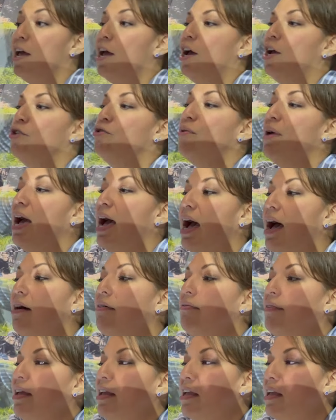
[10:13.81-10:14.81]
and you
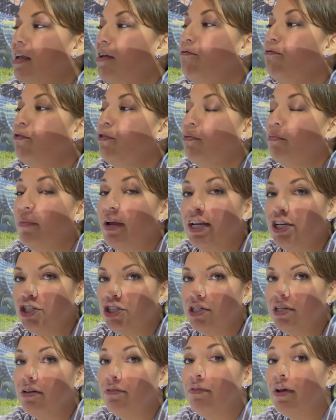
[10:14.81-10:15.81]
have
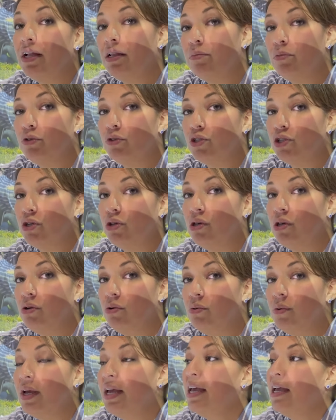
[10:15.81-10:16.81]
information available to
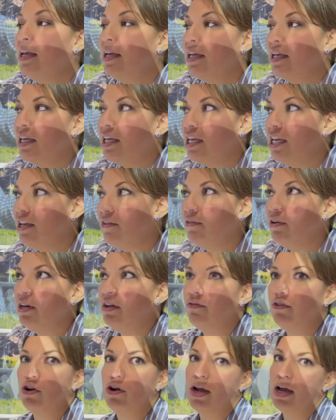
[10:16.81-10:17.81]
you, even
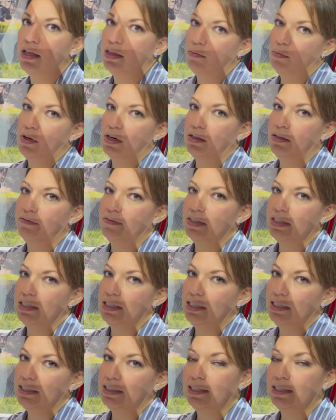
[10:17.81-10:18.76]
if you're out in the middle of the sticks.